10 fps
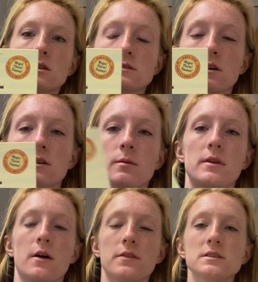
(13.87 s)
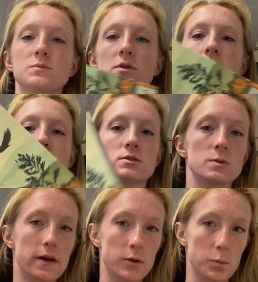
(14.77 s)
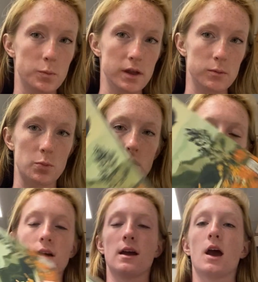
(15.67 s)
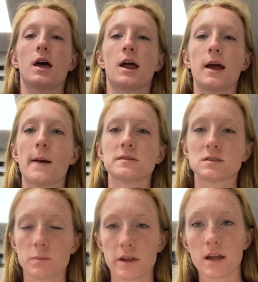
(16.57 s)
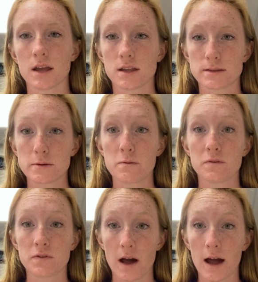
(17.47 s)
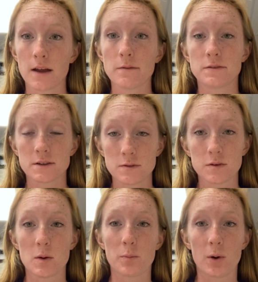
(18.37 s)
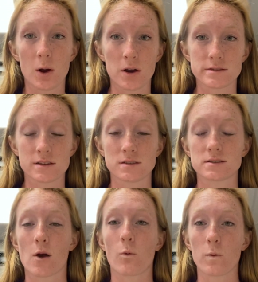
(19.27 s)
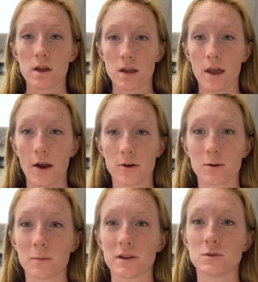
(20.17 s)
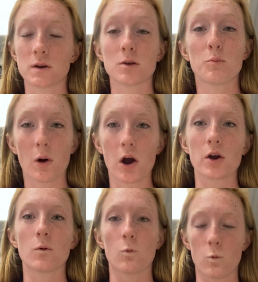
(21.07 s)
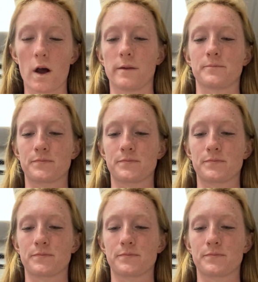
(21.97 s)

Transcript: Turnham. Now this book is a rather big book, and I have split it into 5 different parts, and so we are going to be doing part 1.